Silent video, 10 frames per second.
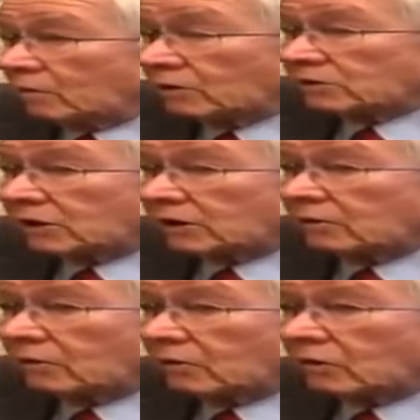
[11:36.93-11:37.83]
once the
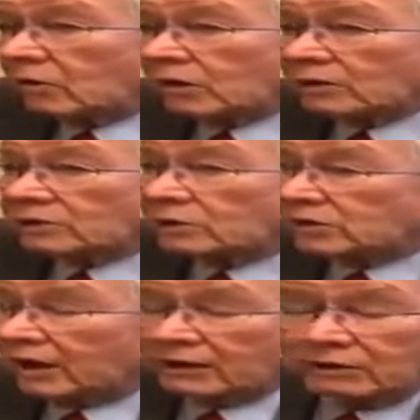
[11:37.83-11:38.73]
organs are
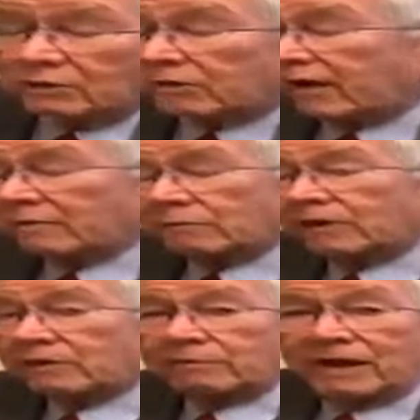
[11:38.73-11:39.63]
taken, you can't
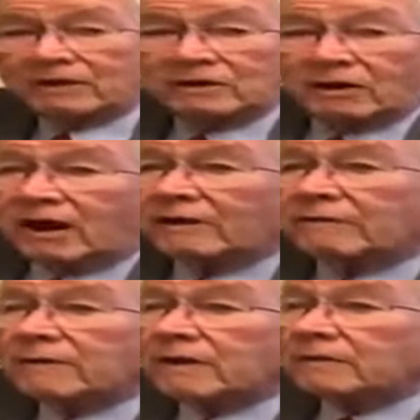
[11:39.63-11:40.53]
bring them back to
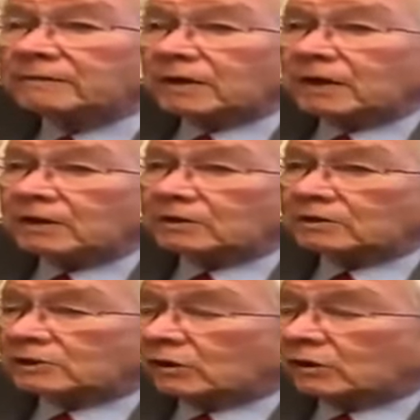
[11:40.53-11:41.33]
life. And